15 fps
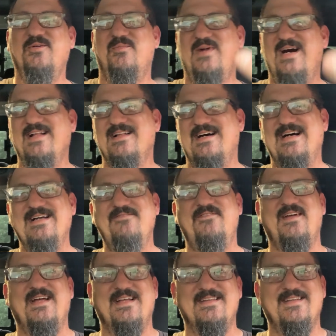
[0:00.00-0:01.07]
to my life,
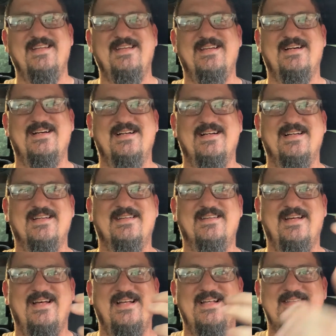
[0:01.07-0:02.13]
and
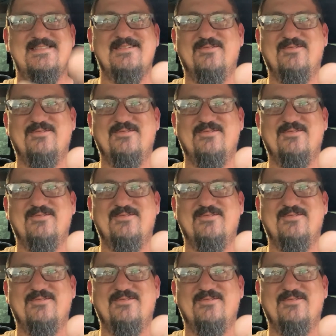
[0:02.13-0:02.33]
it's,